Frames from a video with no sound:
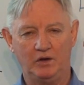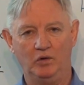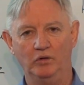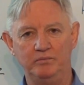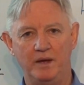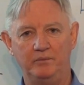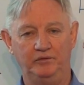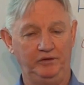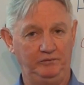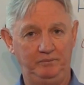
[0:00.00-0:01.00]
called me up
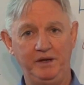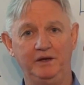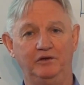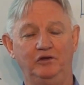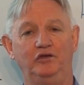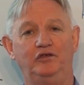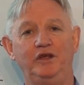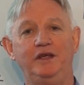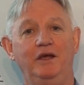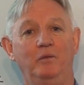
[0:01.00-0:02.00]
and says, Peter, did you
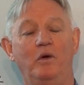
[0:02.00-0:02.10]
see